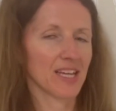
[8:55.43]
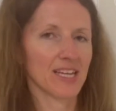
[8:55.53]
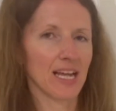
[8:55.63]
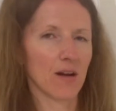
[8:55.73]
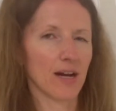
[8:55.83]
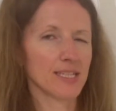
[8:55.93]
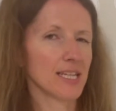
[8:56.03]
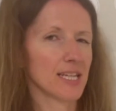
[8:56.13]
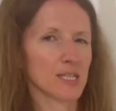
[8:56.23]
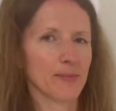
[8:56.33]
Now, I
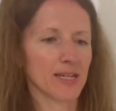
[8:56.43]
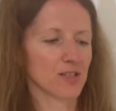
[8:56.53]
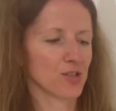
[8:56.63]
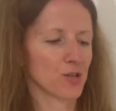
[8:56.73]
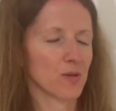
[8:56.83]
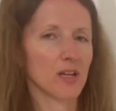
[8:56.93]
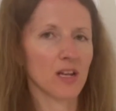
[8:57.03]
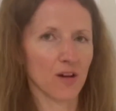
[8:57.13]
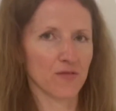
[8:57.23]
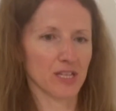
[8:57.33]
didn't expect to
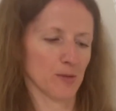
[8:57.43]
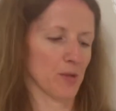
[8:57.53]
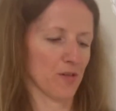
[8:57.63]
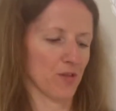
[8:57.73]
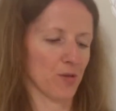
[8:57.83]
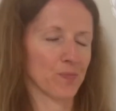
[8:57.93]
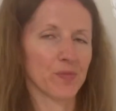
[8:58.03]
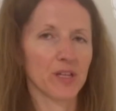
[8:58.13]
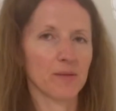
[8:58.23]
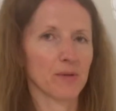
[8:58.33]
love this perfume
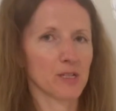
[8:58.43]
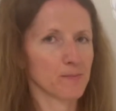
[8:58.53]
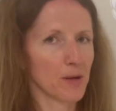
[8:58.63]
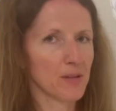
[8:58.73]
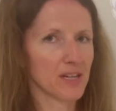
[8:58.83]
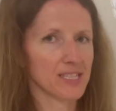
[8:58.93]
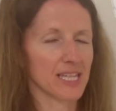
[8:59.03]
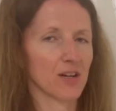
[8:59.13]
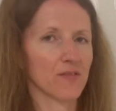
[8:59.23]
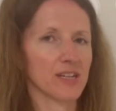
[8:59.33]
because Mona
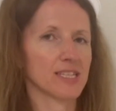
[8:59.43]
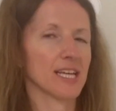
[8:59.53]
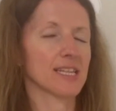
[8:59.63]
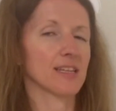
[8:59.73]
herself had said